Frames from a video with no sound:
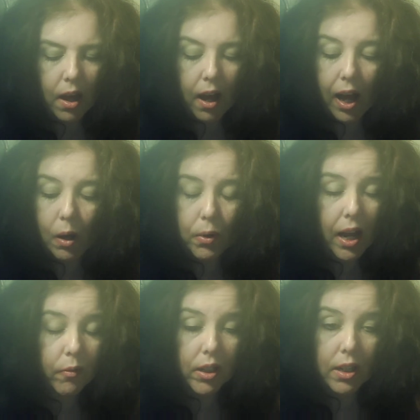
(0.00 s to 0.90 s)
I would
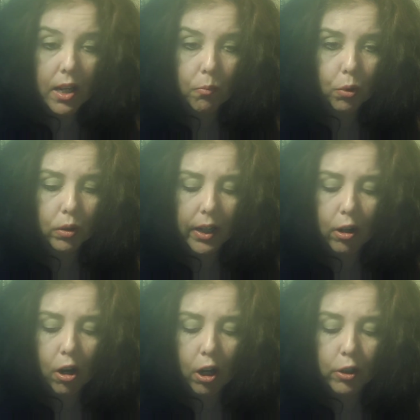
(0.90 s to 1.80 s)
have to keep pulling
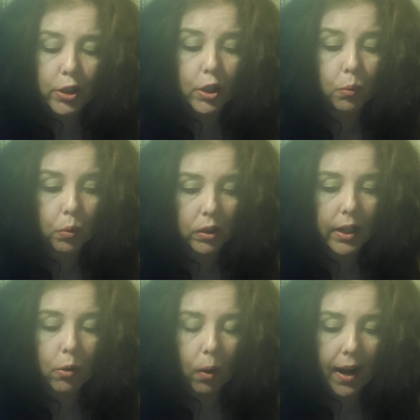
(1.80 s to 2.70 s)
cards to really
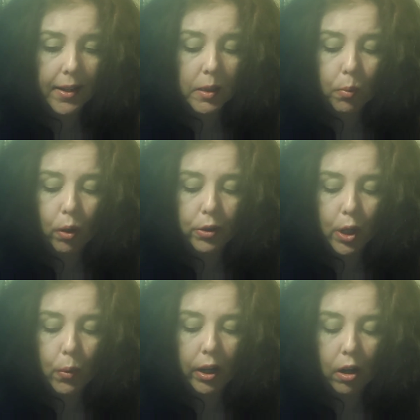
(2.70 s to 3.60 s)
grasp what's
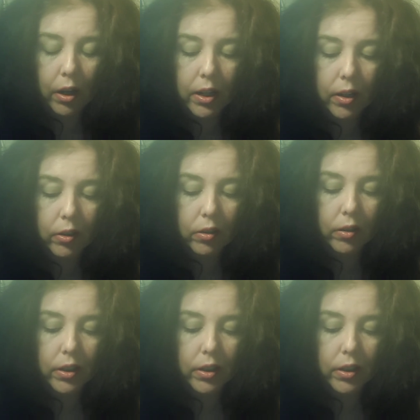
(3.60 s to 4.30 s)
going on here.